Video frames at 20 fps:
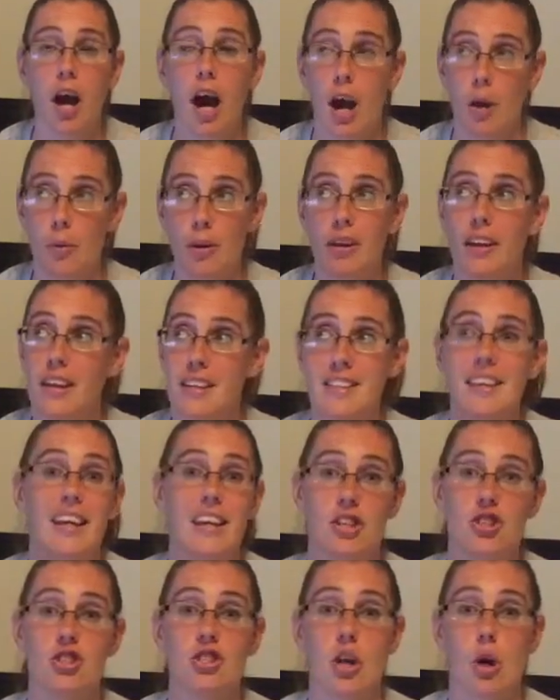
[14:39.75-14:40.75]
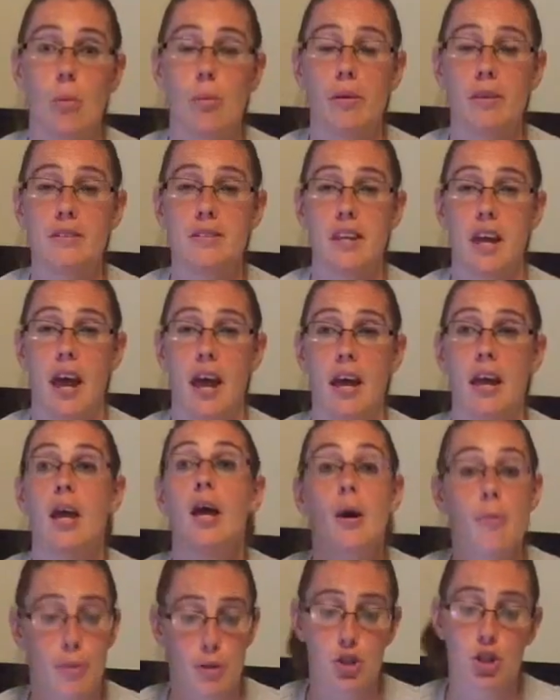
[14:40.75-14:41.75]
I realize like it just opened today,
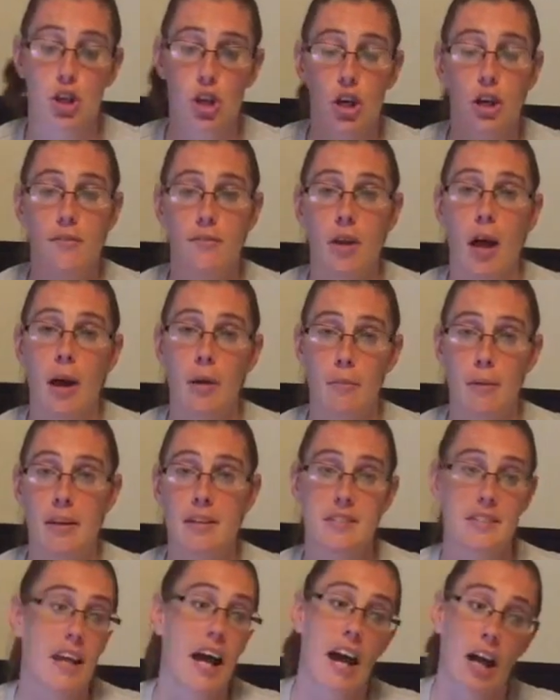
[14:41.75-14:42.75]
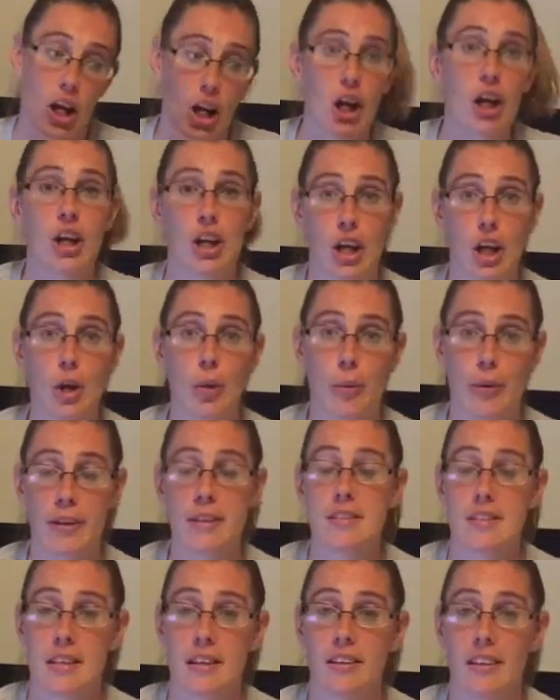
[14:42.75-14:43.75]
but you could have not been a slacker and you could have went
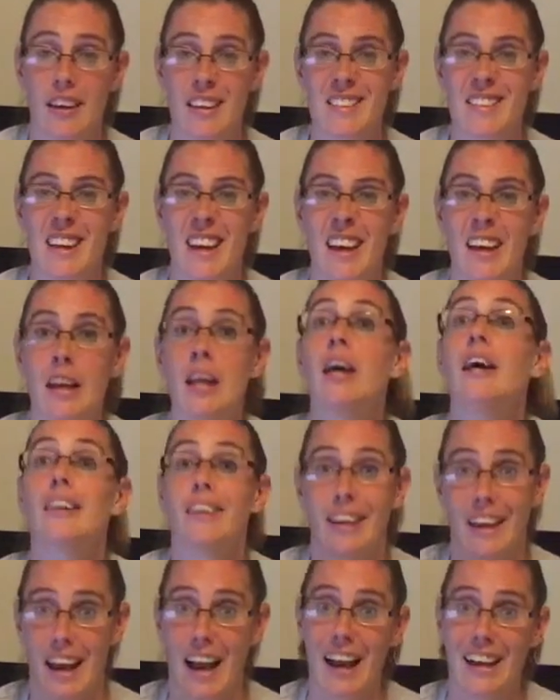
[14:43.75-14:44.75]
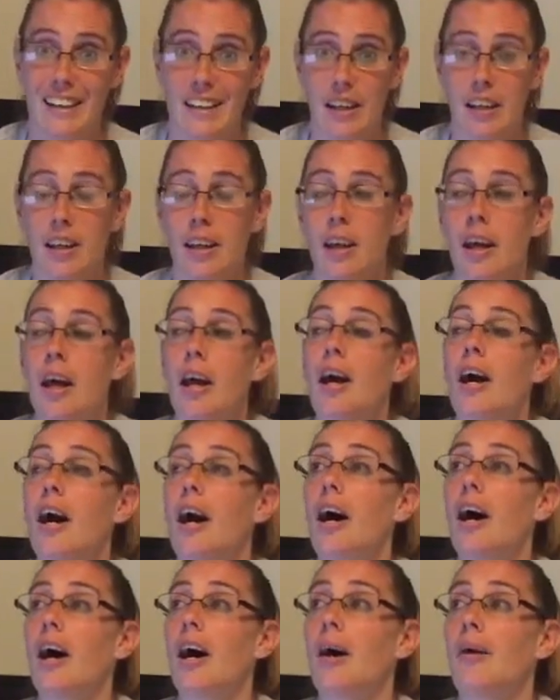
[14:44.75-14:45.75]
and seen it last night, like I did.
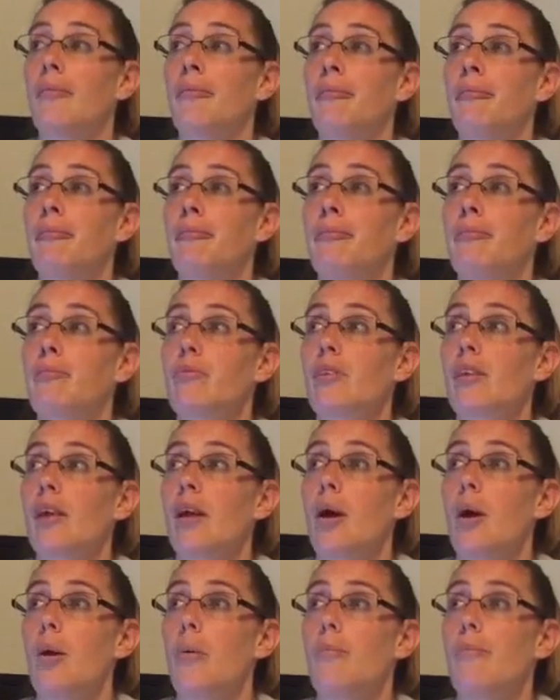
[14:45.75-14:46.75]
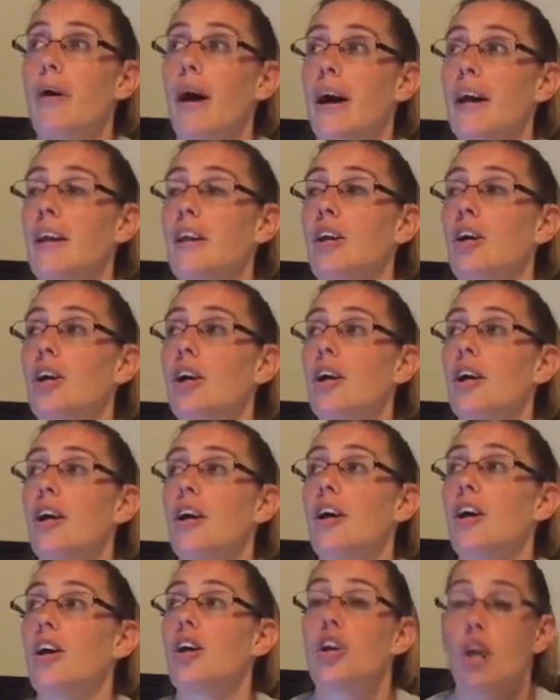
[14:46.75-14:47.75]
Um, but
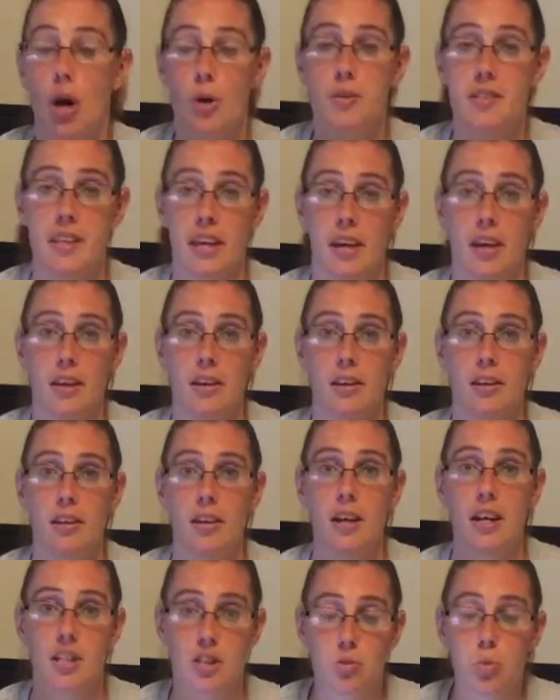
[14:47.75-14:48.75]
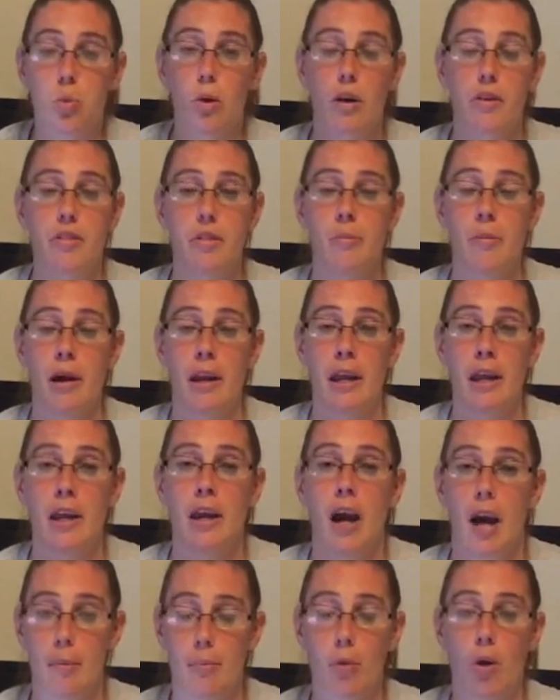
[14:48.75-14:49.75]
go see it. It's worth the
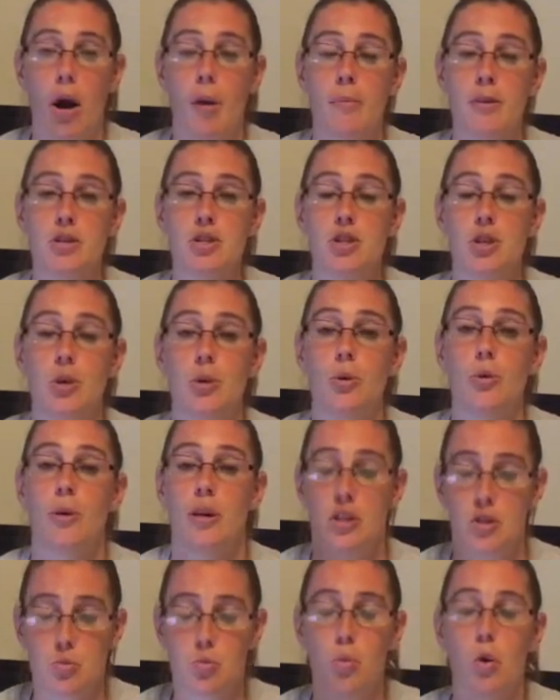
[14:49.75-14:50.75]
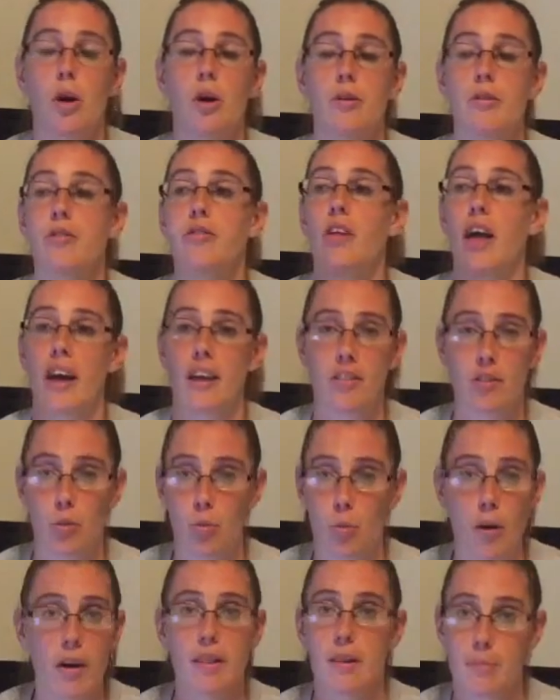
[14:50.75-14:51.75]
money. I promise you, it's worth like the
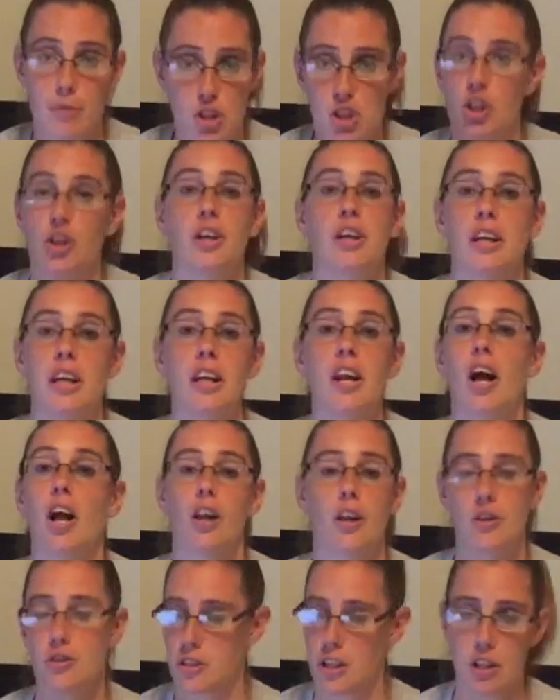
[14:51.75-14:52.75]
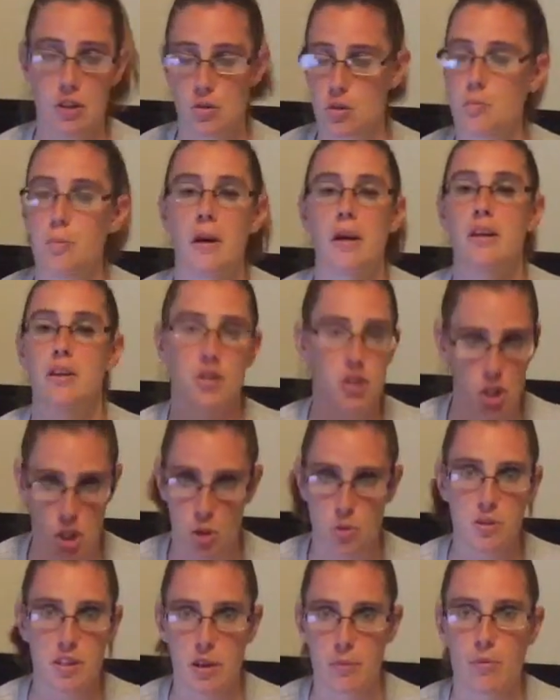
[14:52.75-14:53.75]
what the bajillion dollars that you spend to
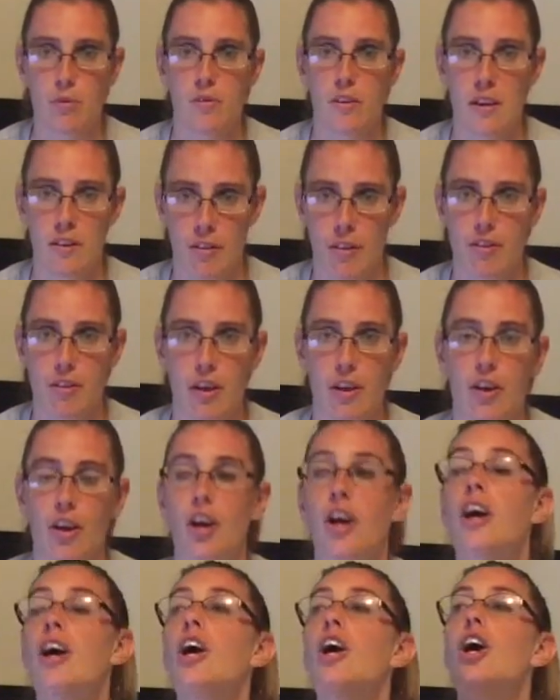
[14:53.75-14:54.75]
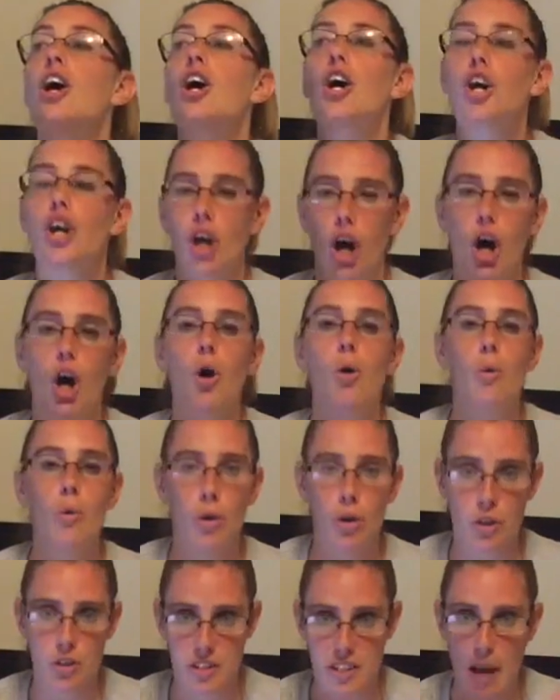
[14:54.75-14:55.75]
go see a movie in the theater. Go
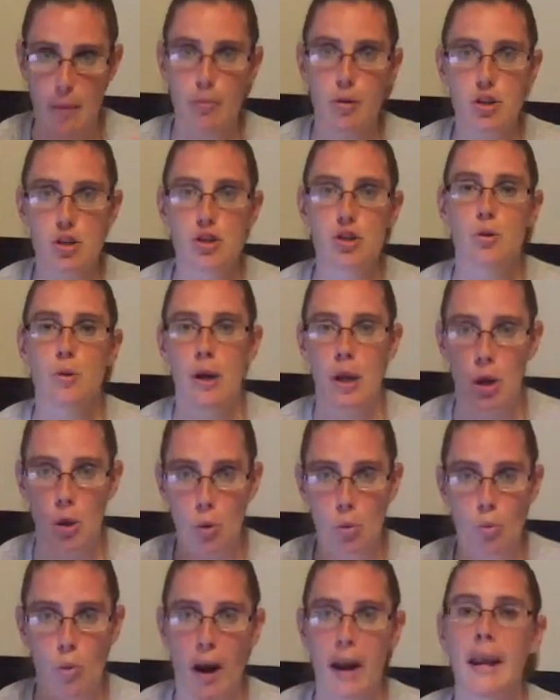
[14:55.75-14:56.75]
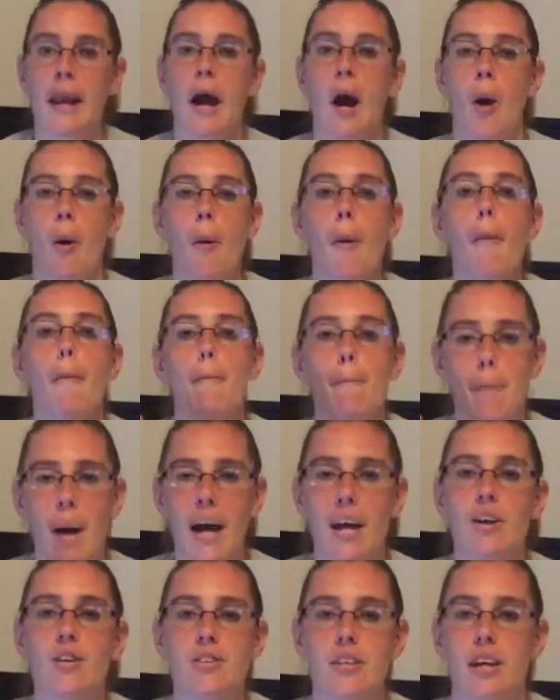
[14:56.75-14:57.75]
stop what you're doing right now.
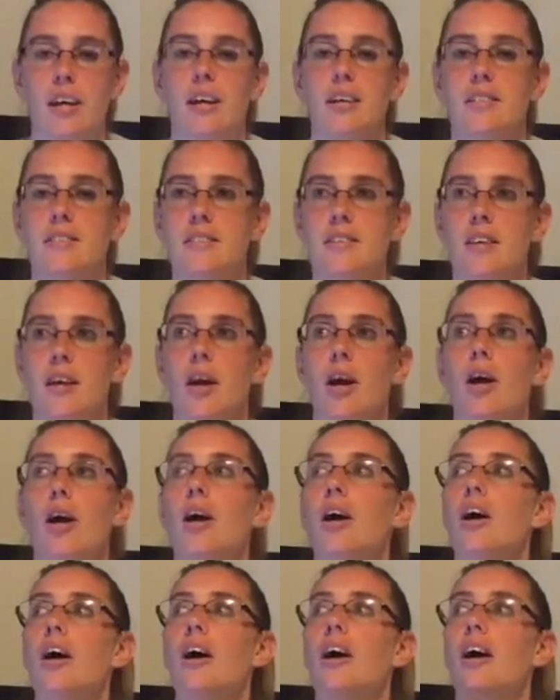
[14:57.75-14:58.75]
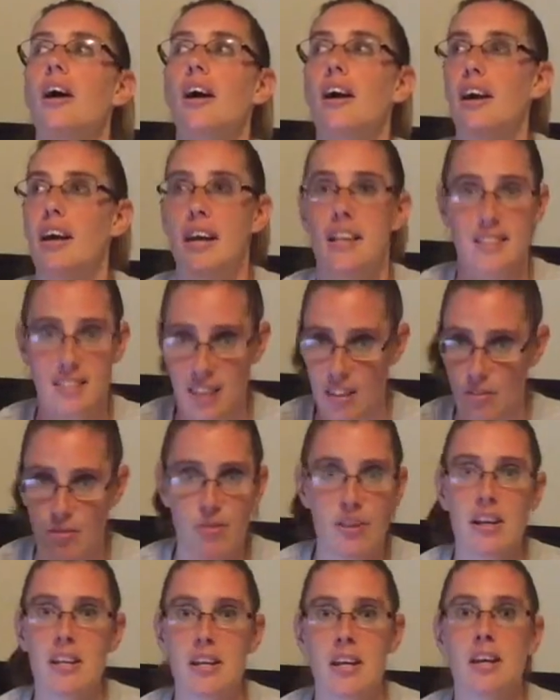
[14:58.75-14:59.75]
Buy your tickets. It's
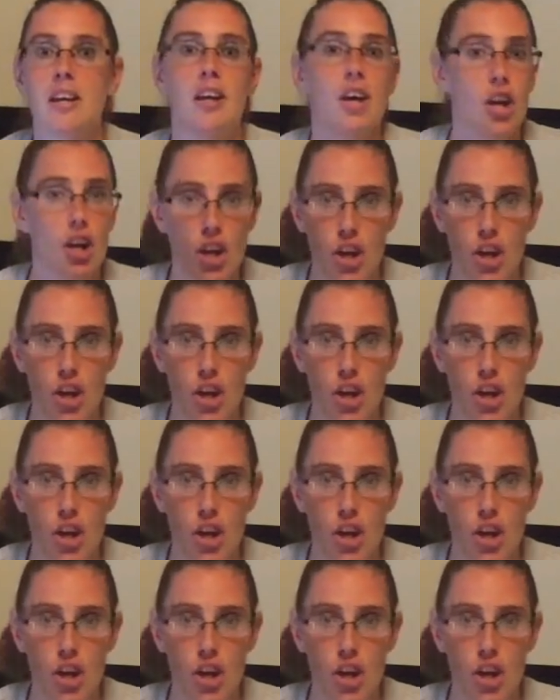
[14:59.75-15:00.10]
convenient.